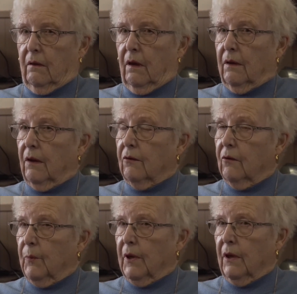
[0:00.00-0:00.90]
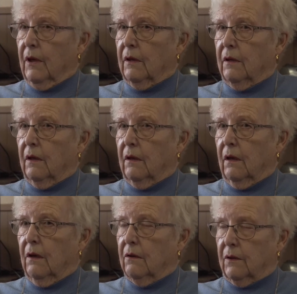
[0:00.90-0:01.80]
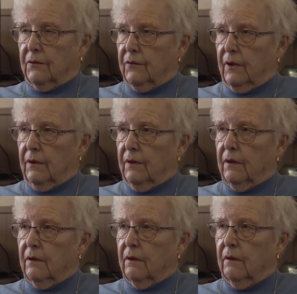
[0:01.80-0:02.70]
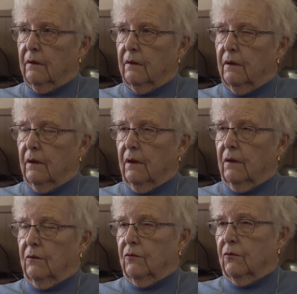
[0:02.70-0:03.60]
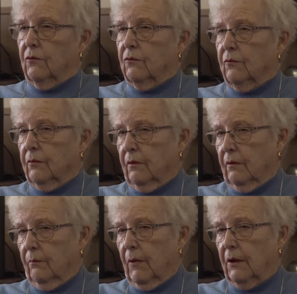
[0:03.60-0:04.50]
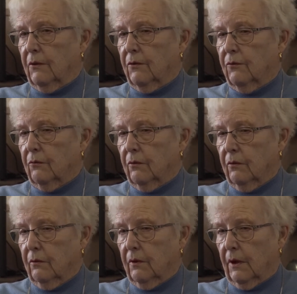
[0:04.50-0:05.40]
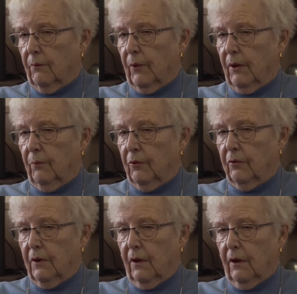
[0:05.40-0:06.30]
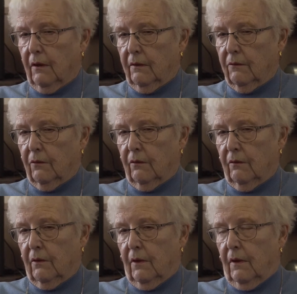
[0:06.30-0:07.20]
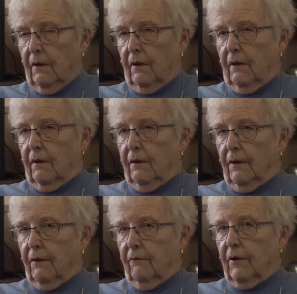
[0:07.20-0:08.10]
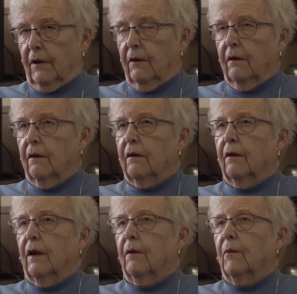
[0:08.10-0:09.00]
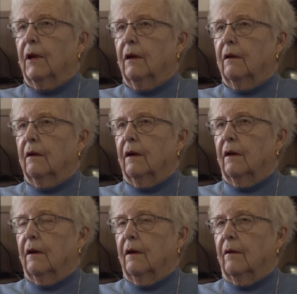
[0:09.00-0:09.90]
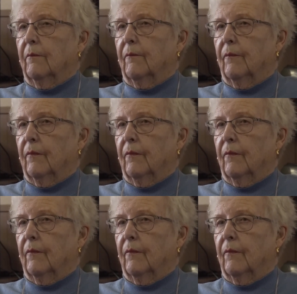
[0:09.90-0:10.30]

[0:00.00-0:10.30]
or beginning the August, I think. So it took months to get papers also. Then we came here and